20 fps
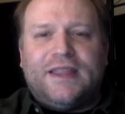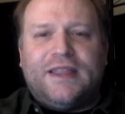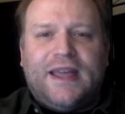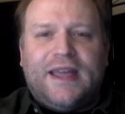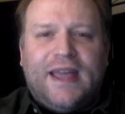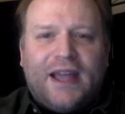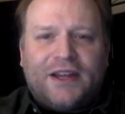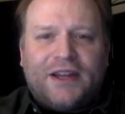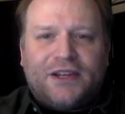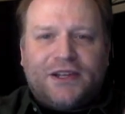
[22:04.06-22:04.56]

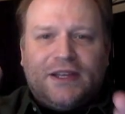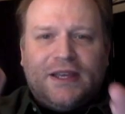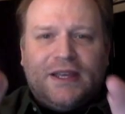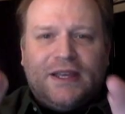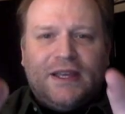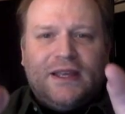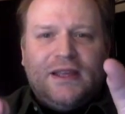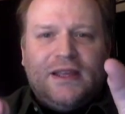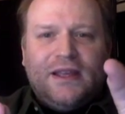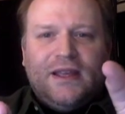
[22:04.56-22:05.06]
they
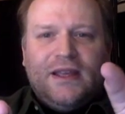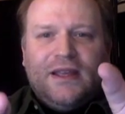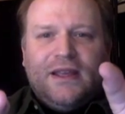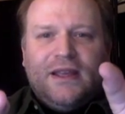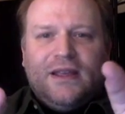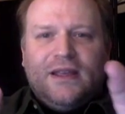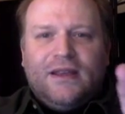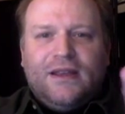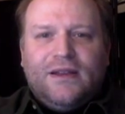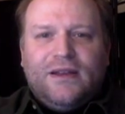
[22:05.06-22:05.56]
actually
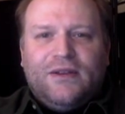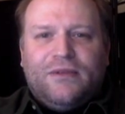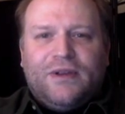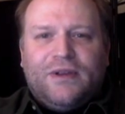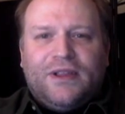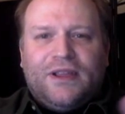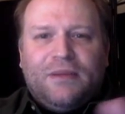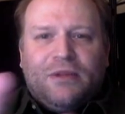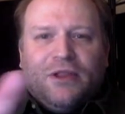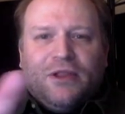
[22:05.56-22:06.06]

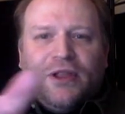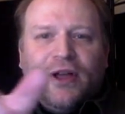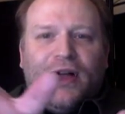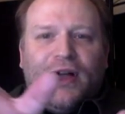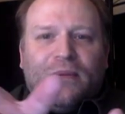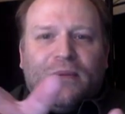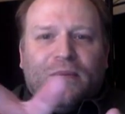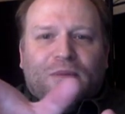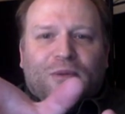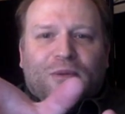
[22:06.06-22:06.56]
really
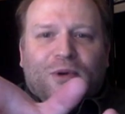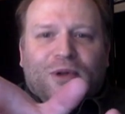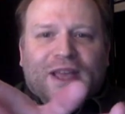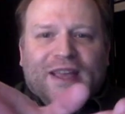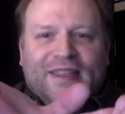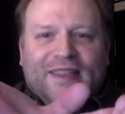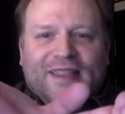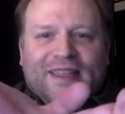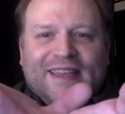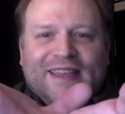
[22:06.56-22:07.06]
belong more
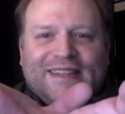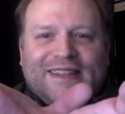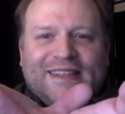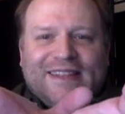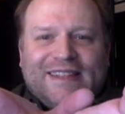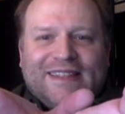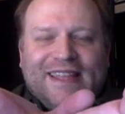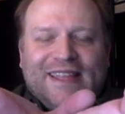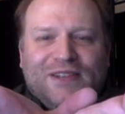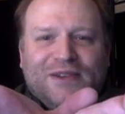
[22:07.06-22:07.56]
like this,
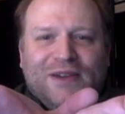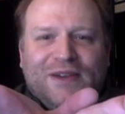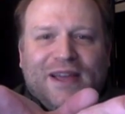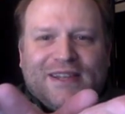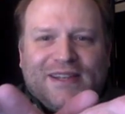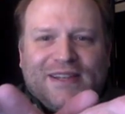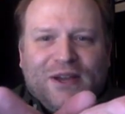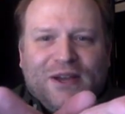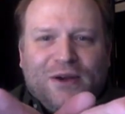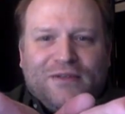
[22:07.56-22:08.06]
because they do
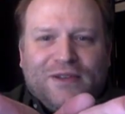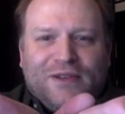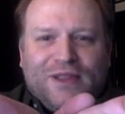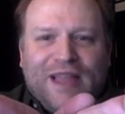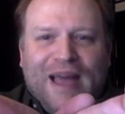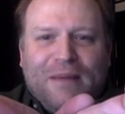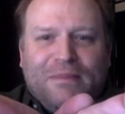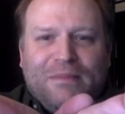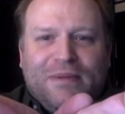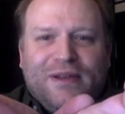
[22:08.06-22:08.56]
actually
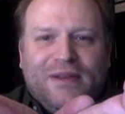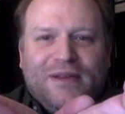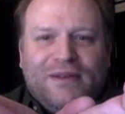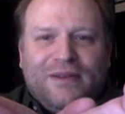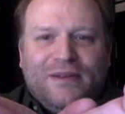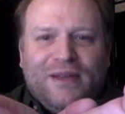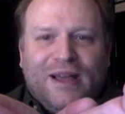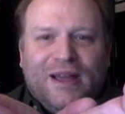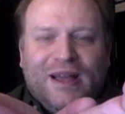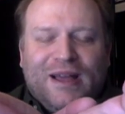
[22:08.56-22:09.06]
overlap,
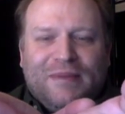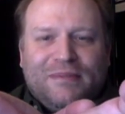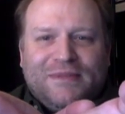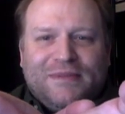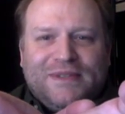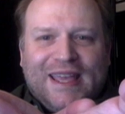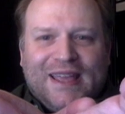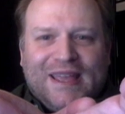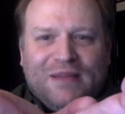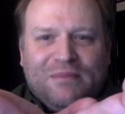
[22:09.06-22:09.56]

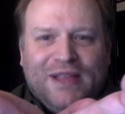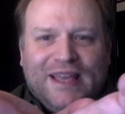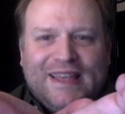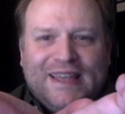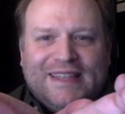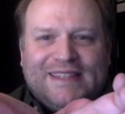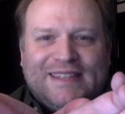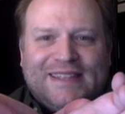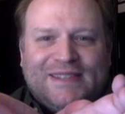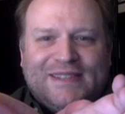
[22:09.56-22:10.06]
taking
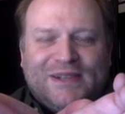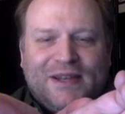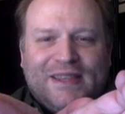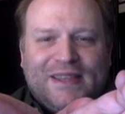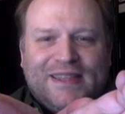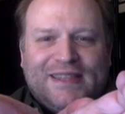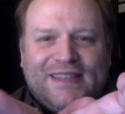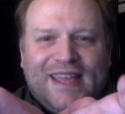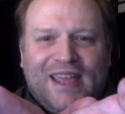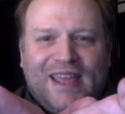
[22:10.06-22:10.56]
place sort of
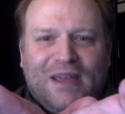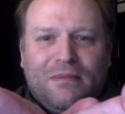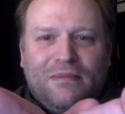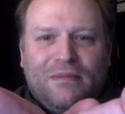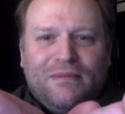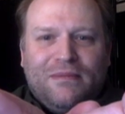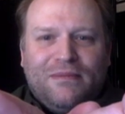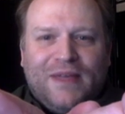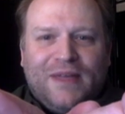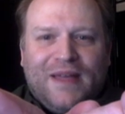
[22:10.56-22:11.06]

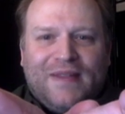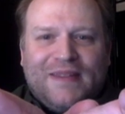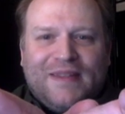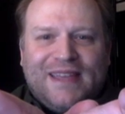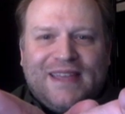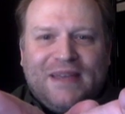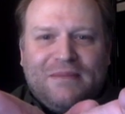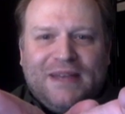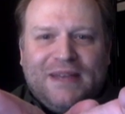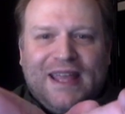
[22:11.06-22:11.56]
on the
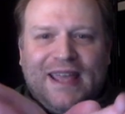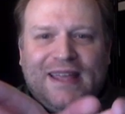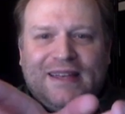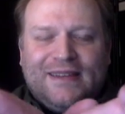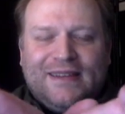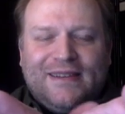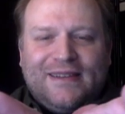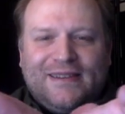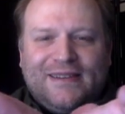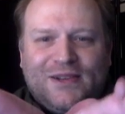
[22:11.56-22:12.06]
same
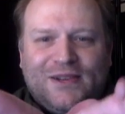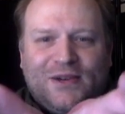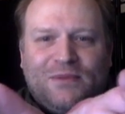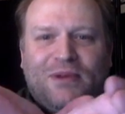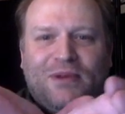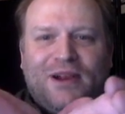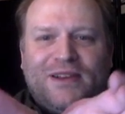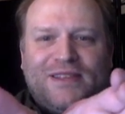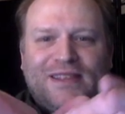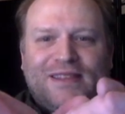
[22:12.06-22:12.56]
date. Certain
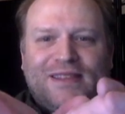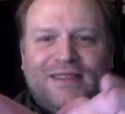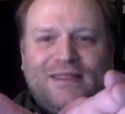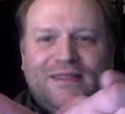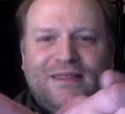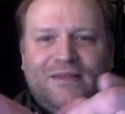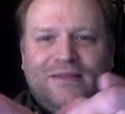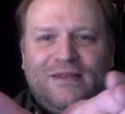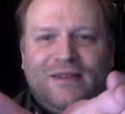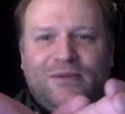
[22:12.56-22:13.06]
parts of
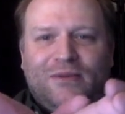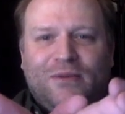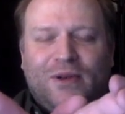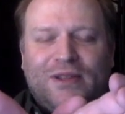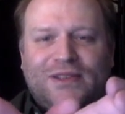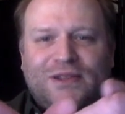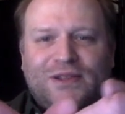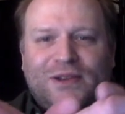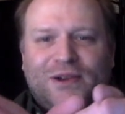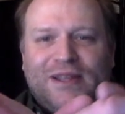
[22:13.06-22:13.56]

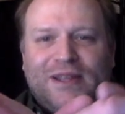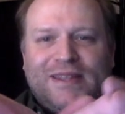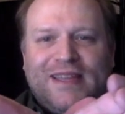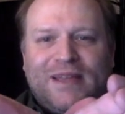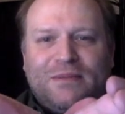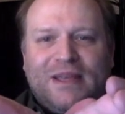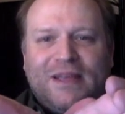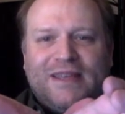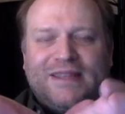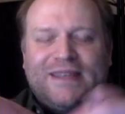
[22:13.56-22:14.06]
one story
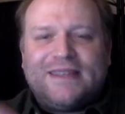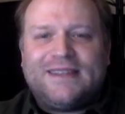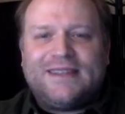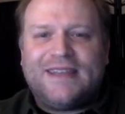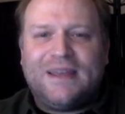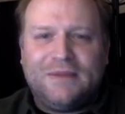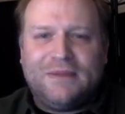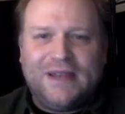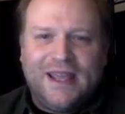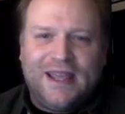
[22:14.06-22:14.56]
take place on the
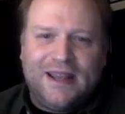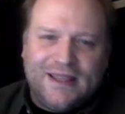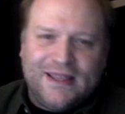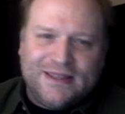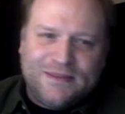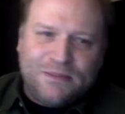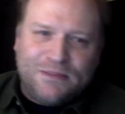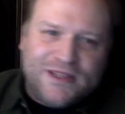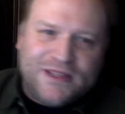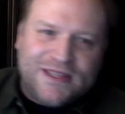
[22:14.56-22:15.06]
same date
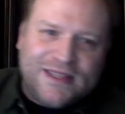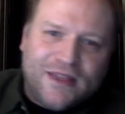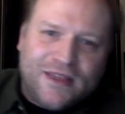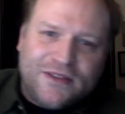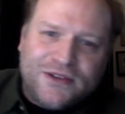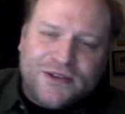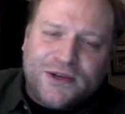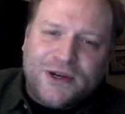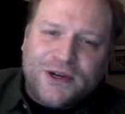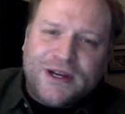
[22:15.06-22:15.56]
as parts of the
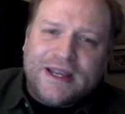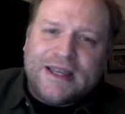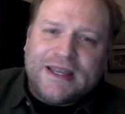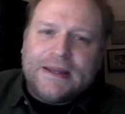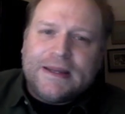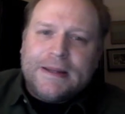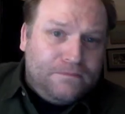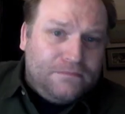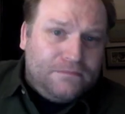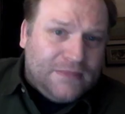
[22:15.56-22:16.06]
other story.
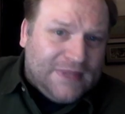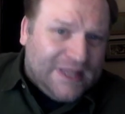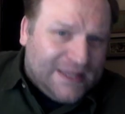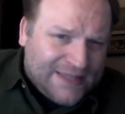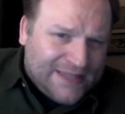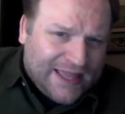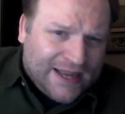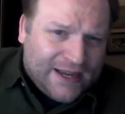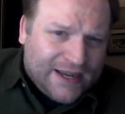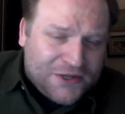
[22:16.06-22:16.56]

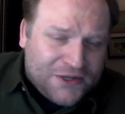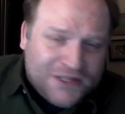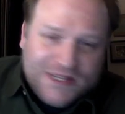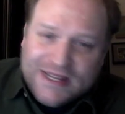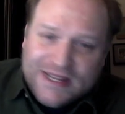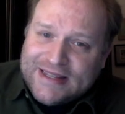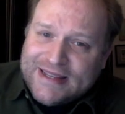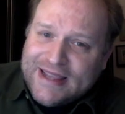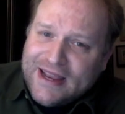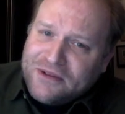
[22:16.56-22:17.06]
Is that
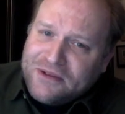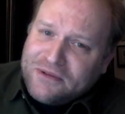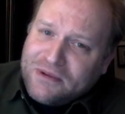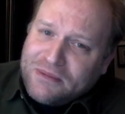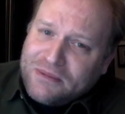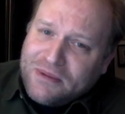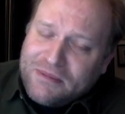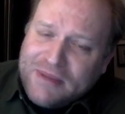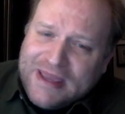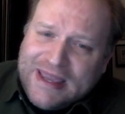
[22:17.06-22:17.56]
interesting to anyone
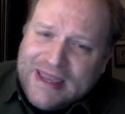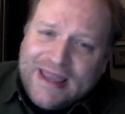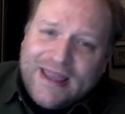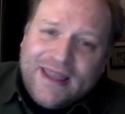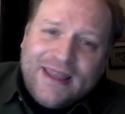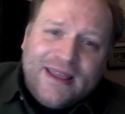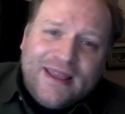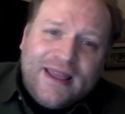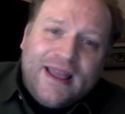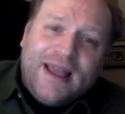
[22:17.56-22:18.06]
but me?
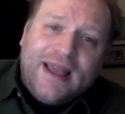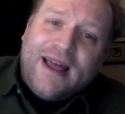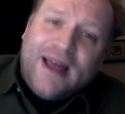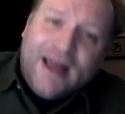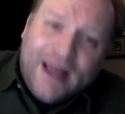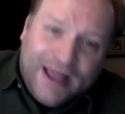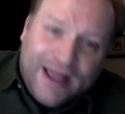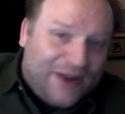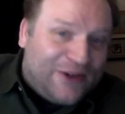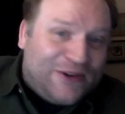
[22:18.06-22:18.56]

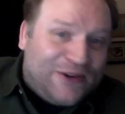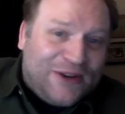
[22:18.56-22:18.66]
I don't